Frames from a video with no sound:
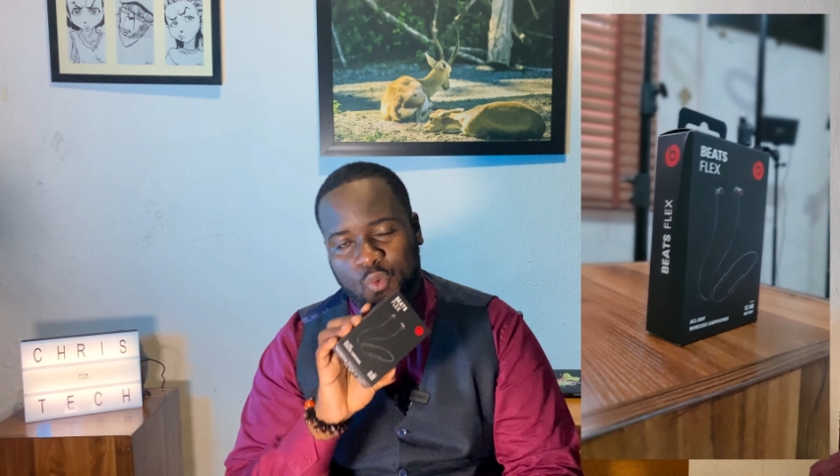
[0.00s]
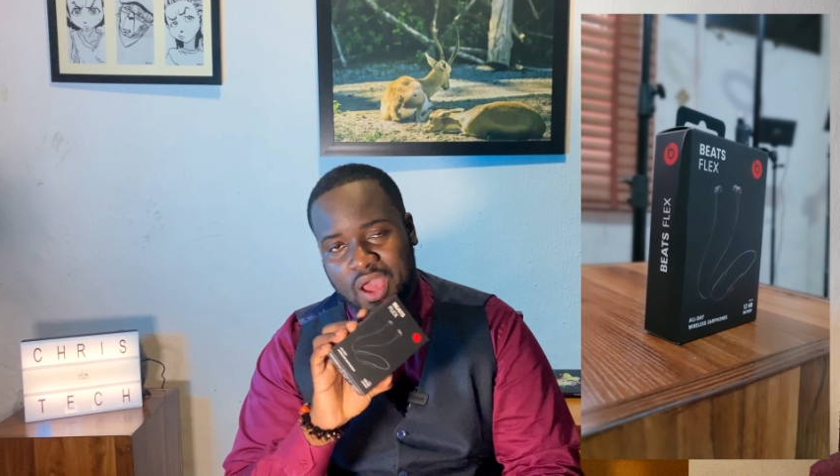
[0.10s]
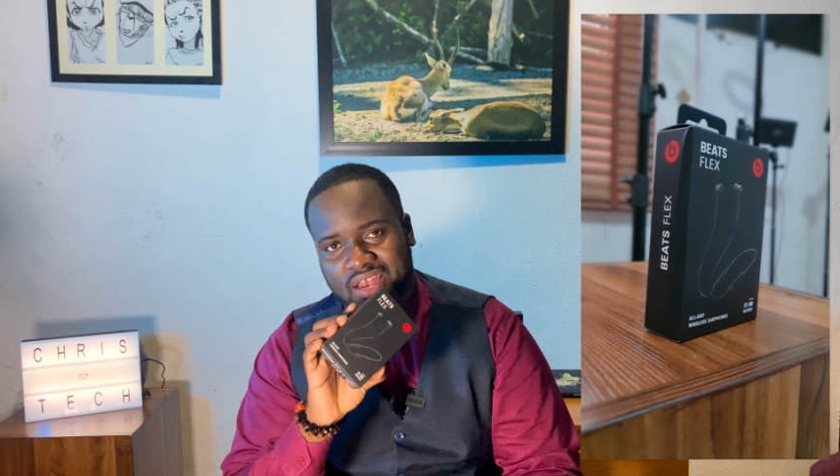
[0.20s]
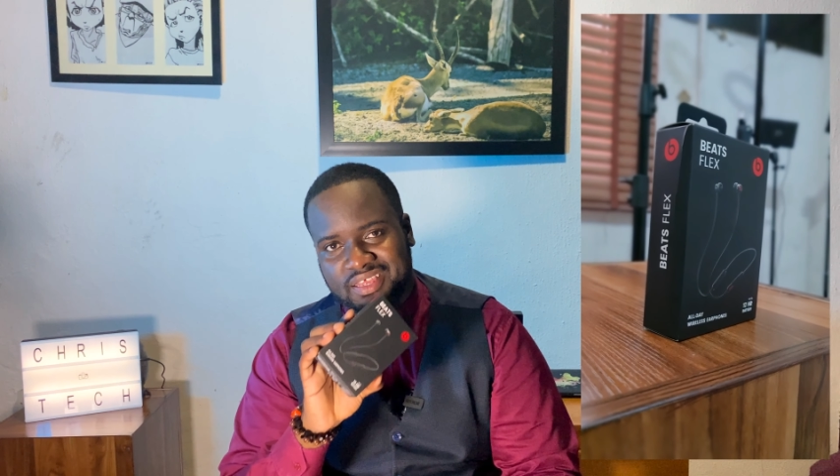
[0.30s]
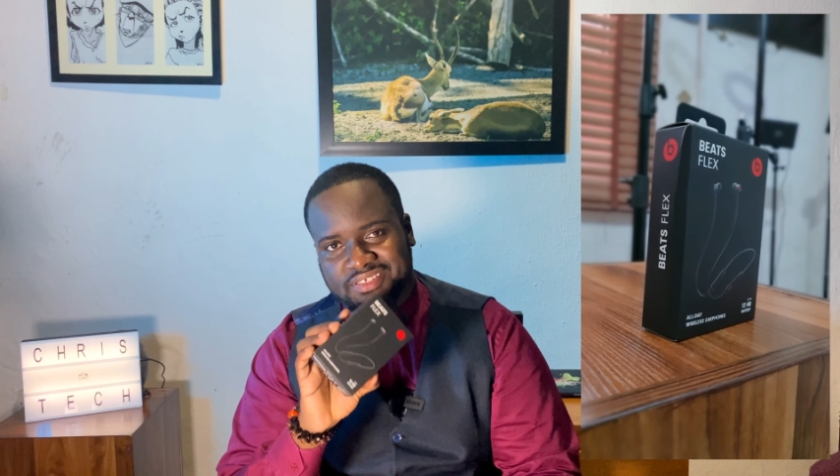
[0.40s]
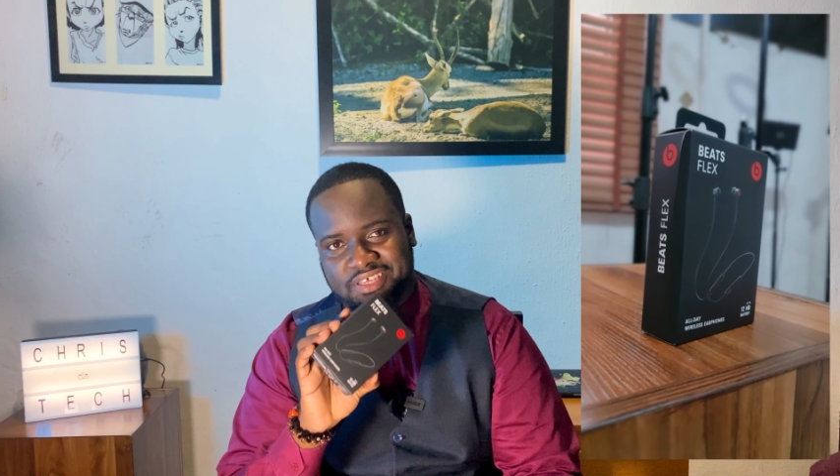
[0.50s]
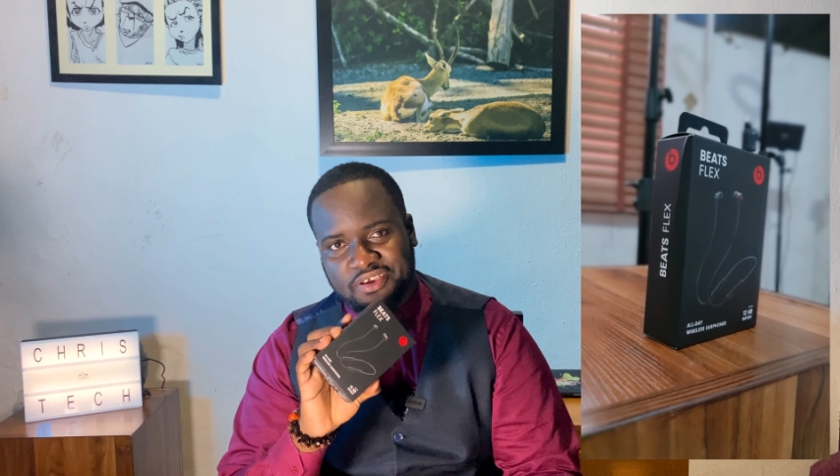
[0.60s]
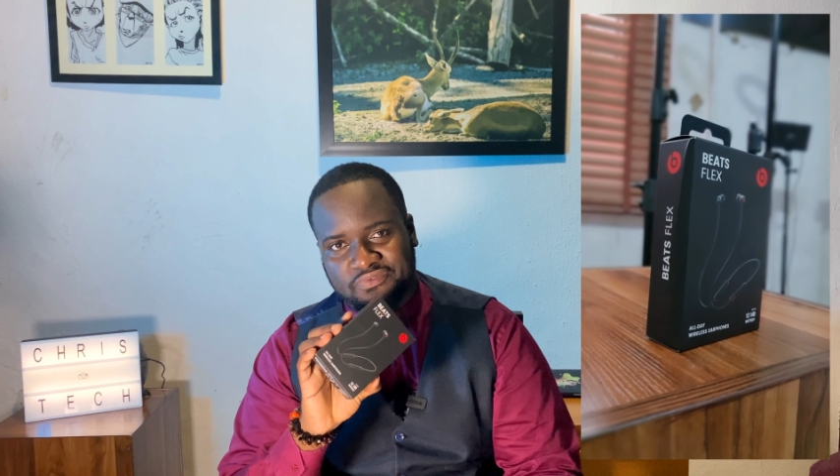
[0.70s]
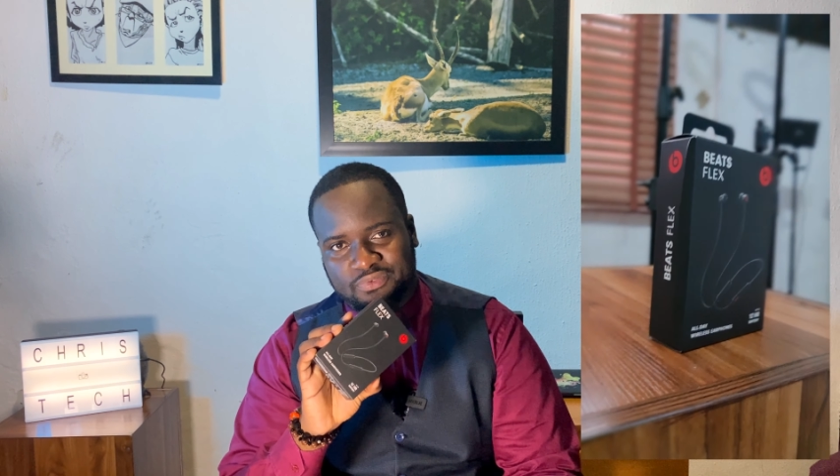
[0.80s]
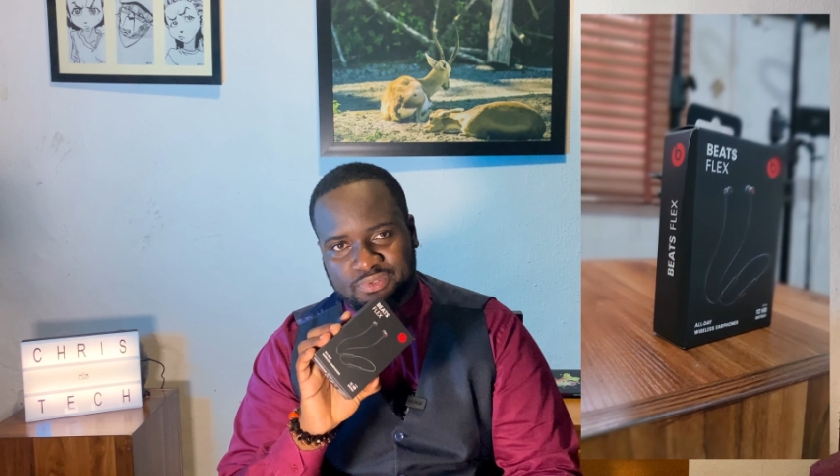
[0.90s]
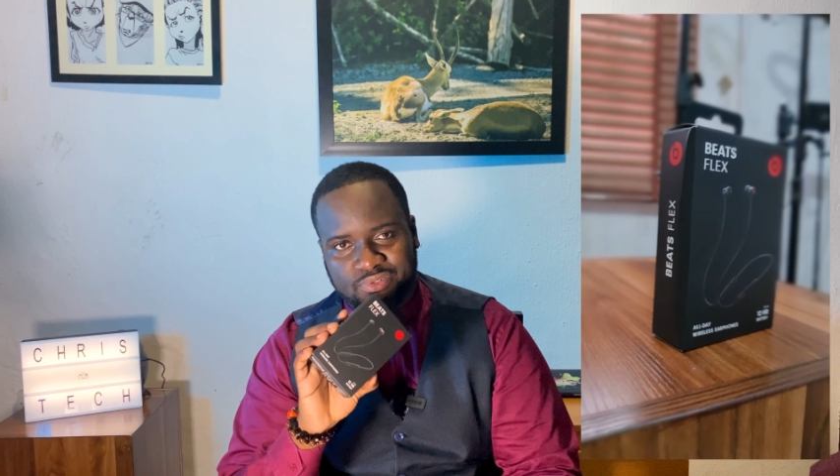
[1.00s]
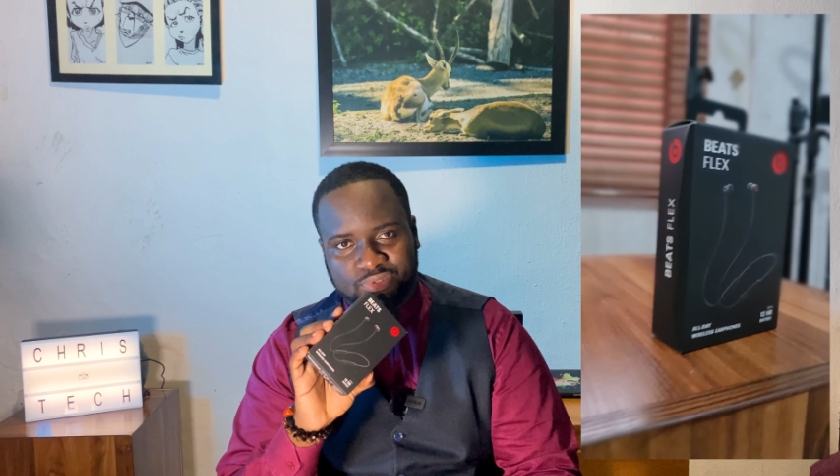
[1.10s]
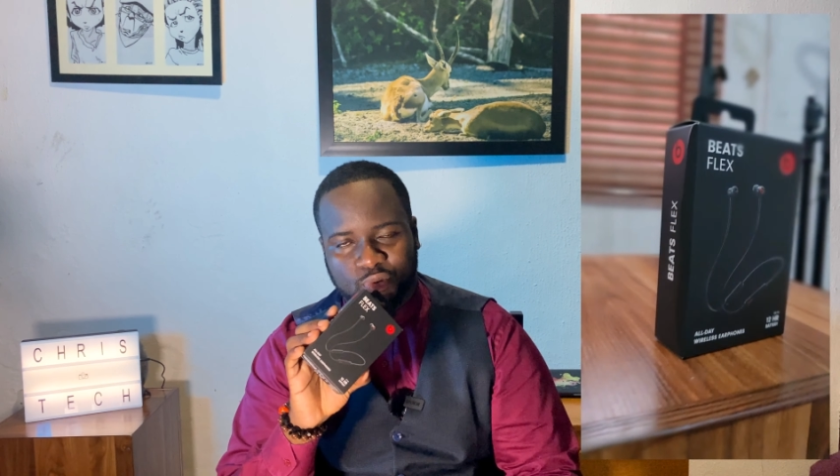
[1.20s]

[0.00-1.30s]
wireless earphones.